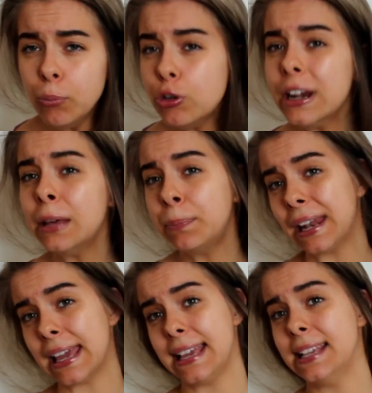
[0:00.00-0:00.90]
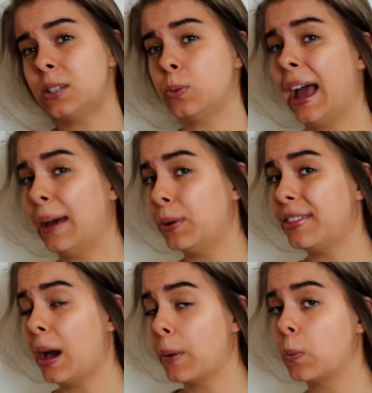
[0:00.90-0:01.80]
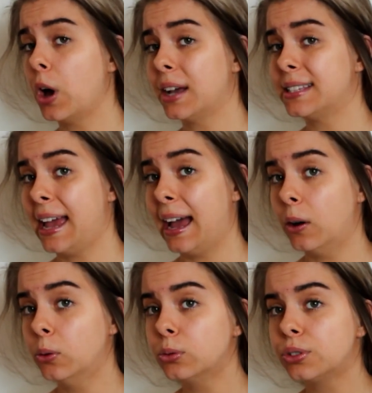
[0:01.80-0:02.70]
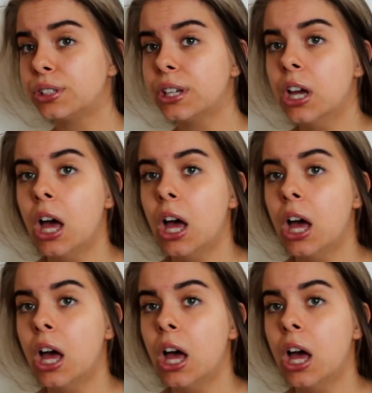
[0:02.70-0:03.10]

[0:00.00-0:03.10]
really pleased with how it worked out.